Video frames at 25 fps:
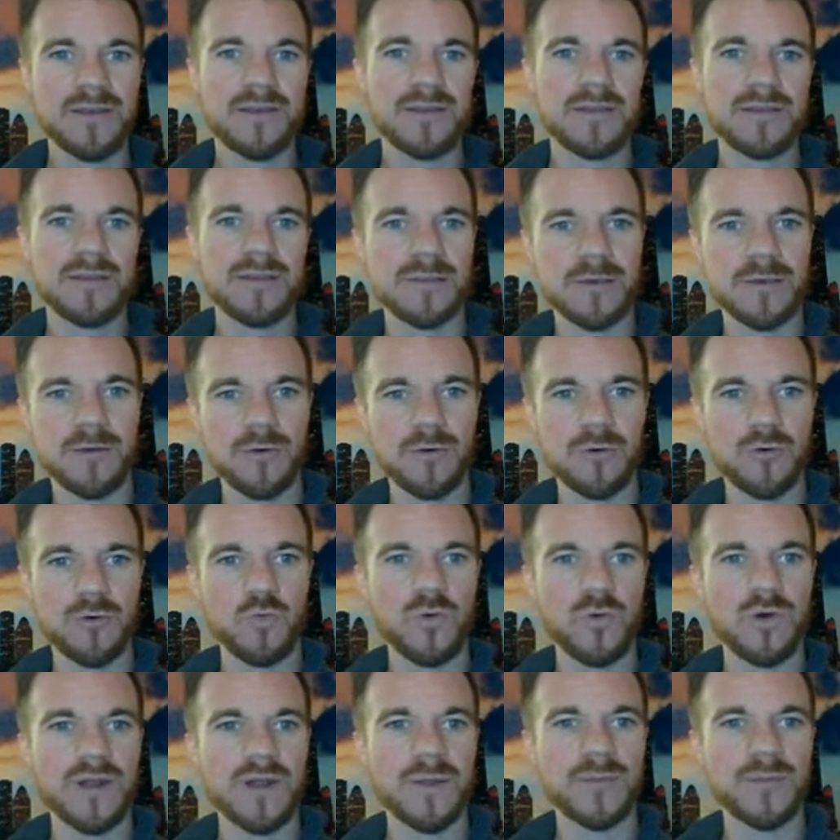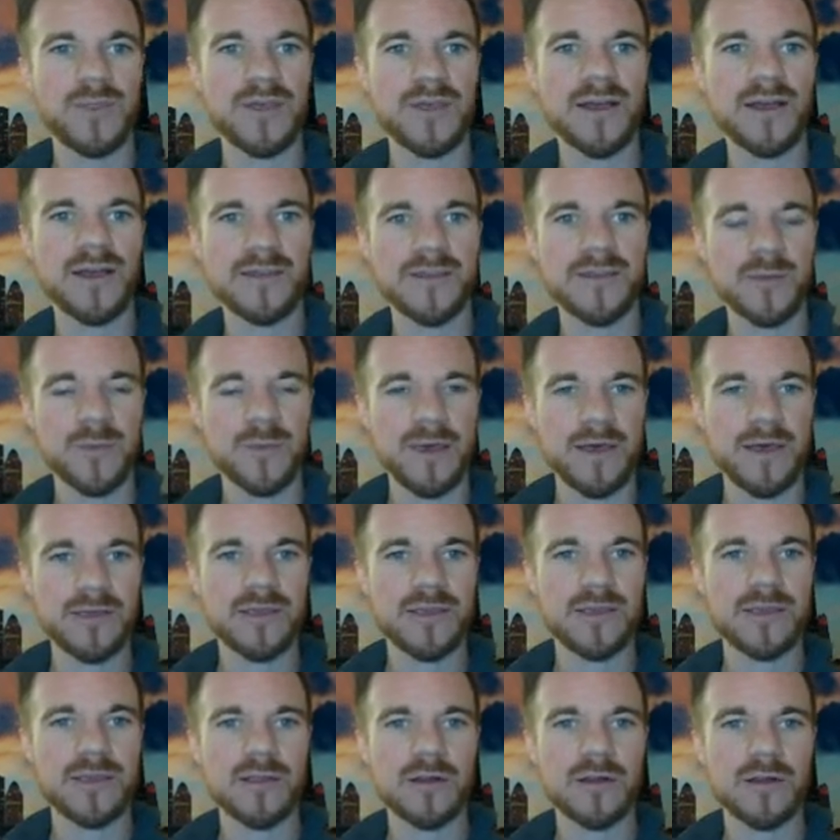So what I'm talking about
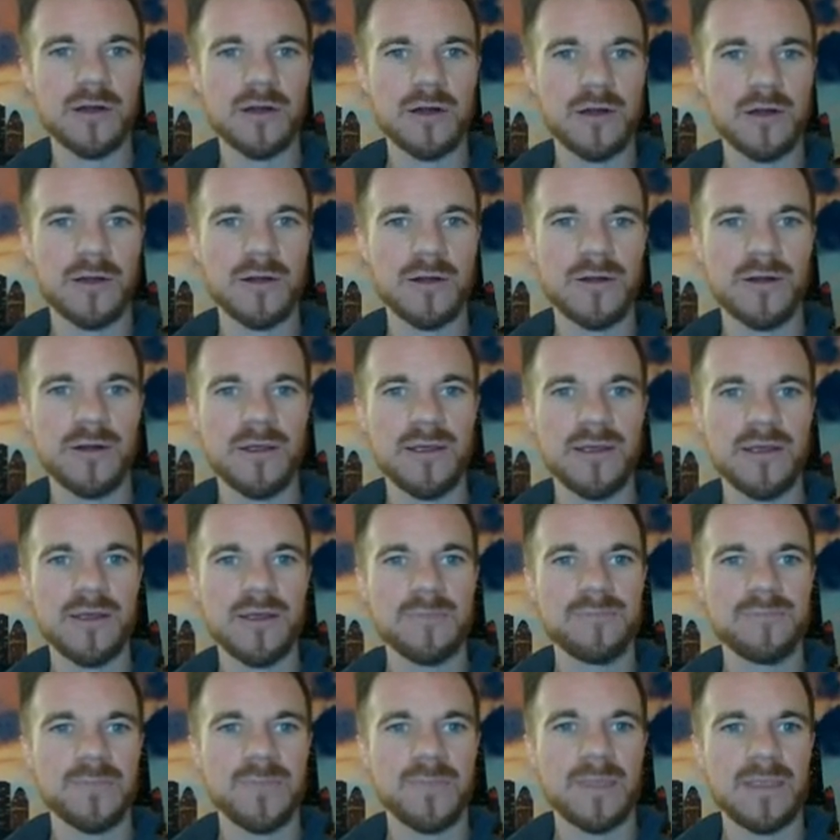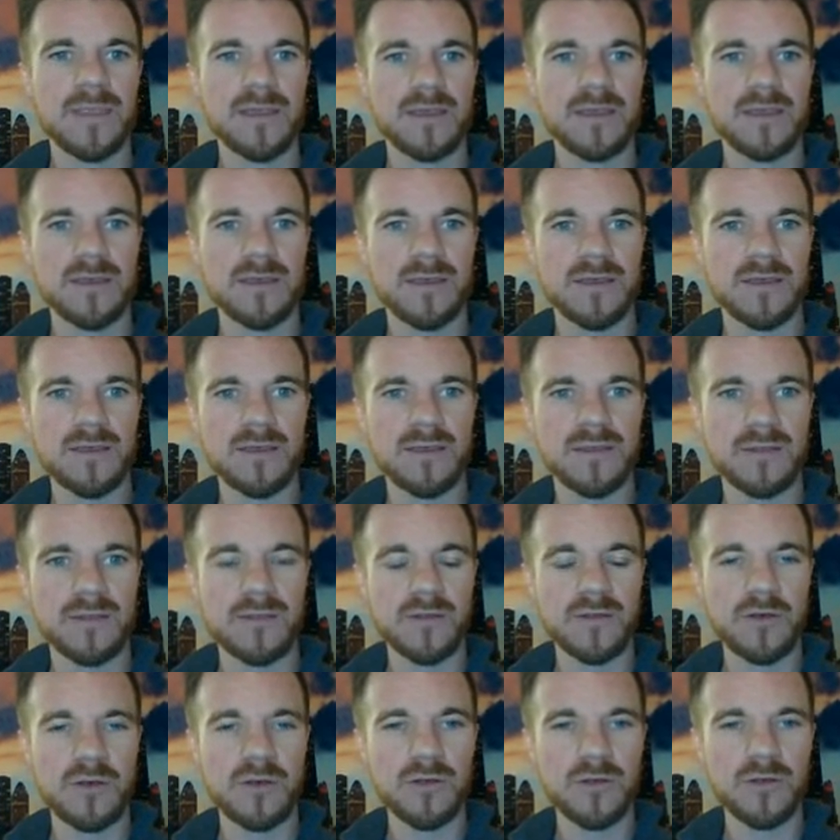here is
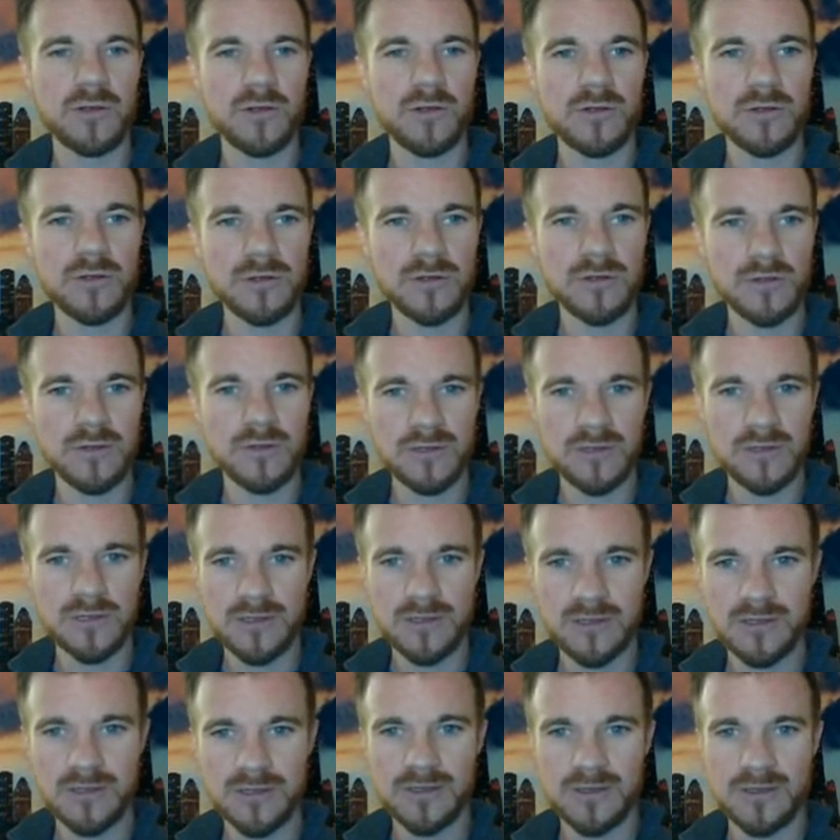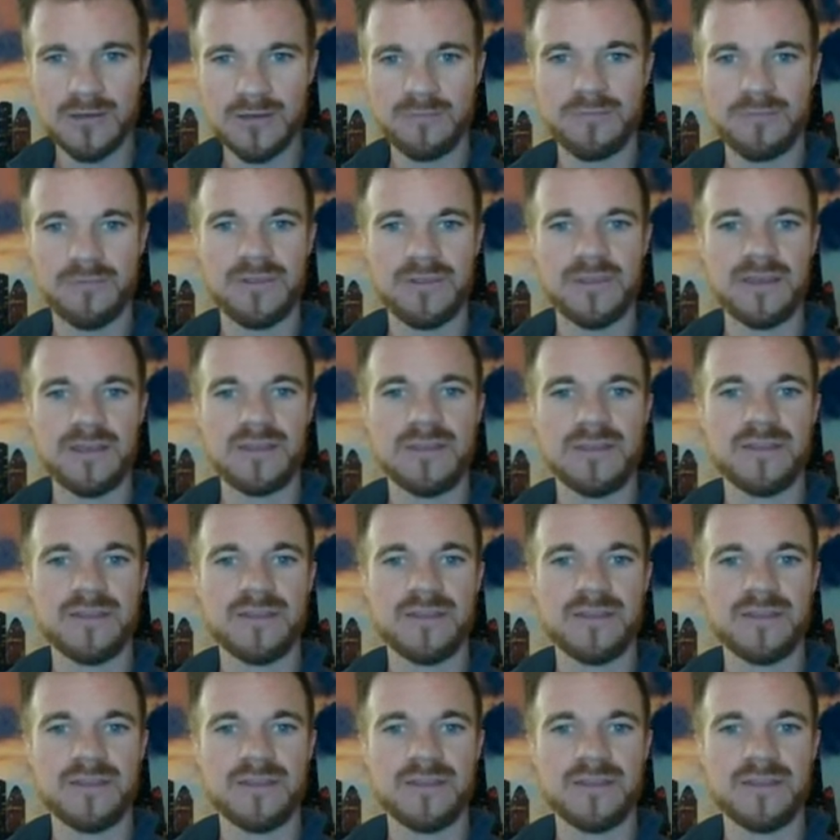all of this